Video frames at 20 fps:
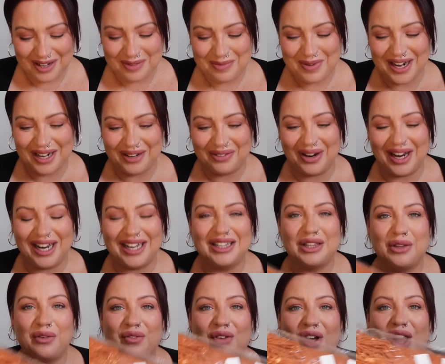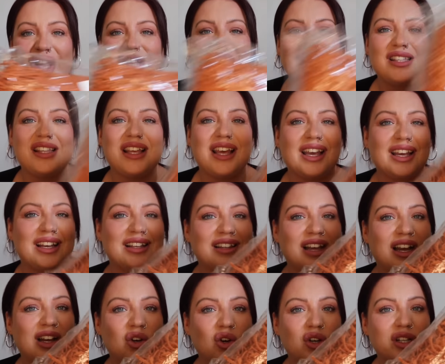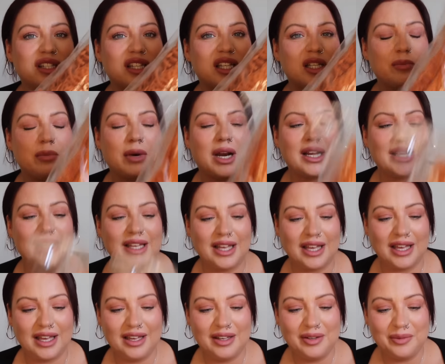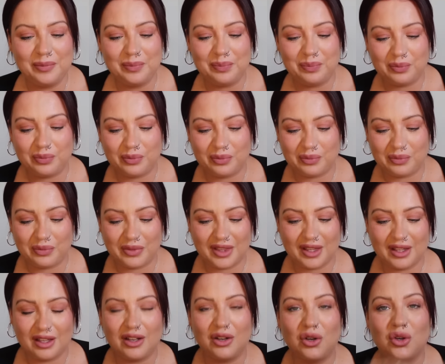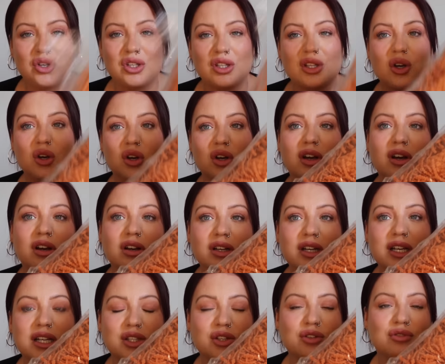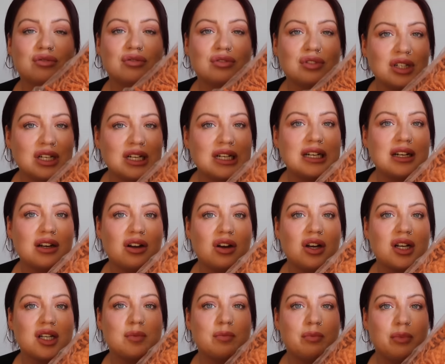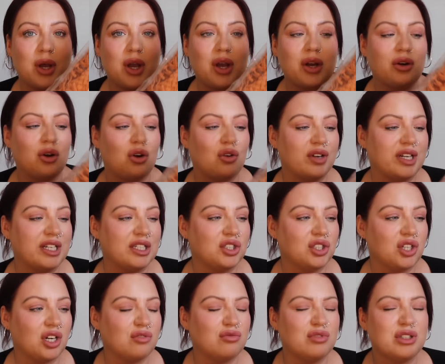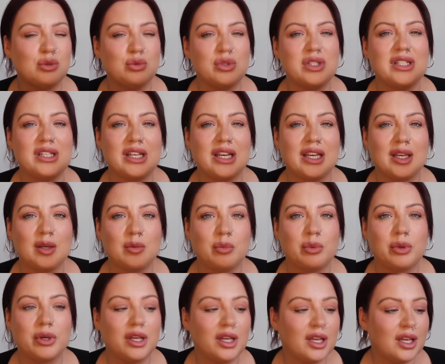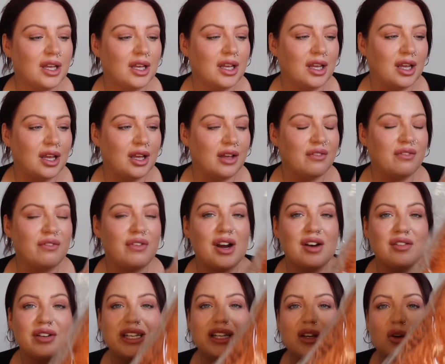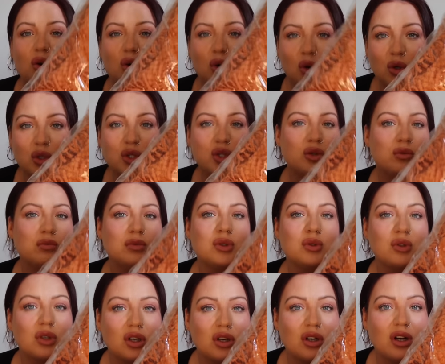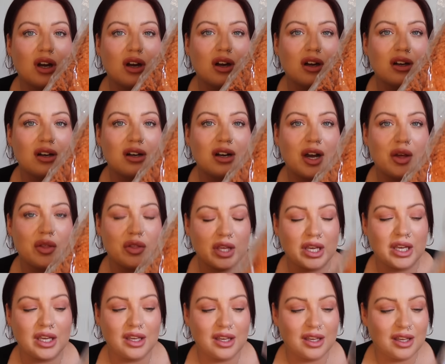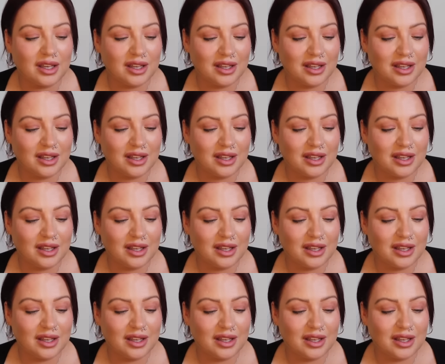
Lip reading: But anyway, the first thing that I got is this blanket. Look at the colour. It's a really nice burnt orange, like real deep, very autumnal colour, I think.